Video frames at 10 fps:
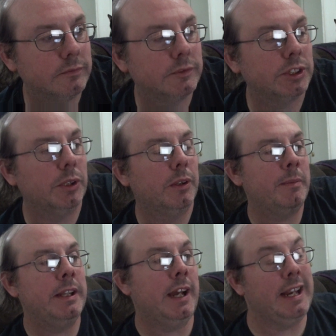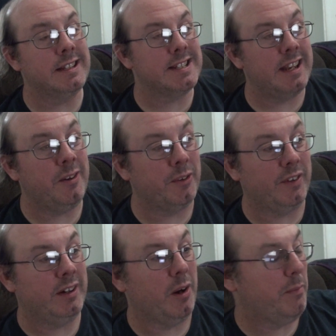so, I mean, I can say no to
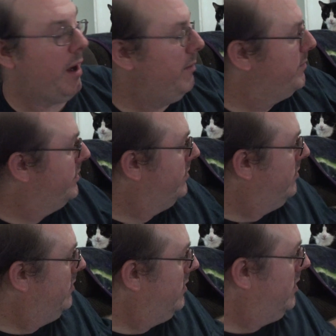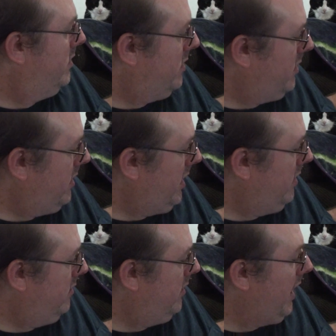Funko Pops.
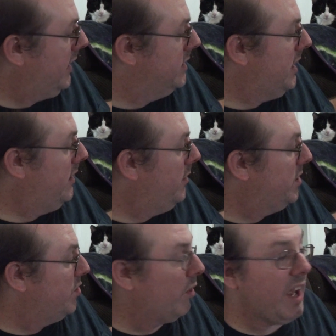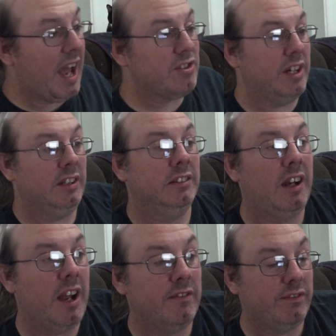I can say no to door dashing.
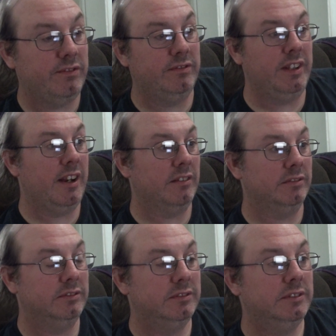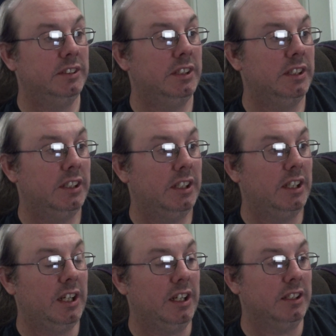I've, you know,
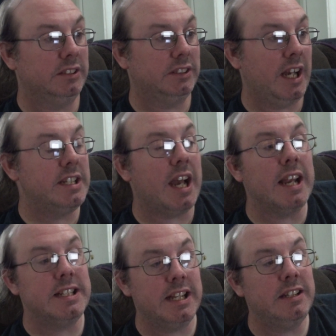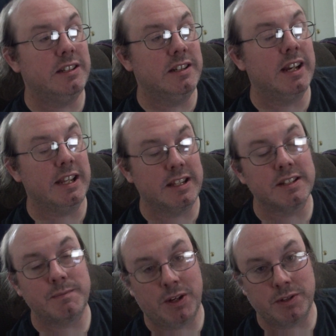uh, I, I did get
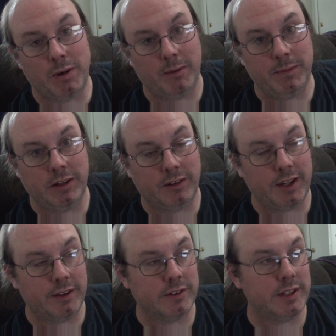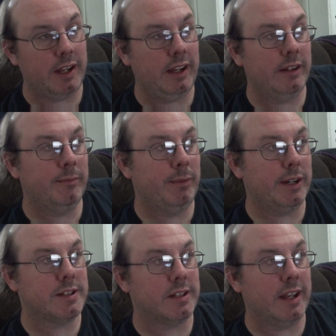this SpongeBob meal the other day, but
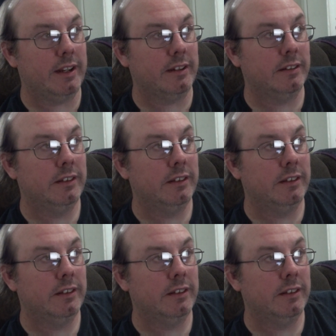it's like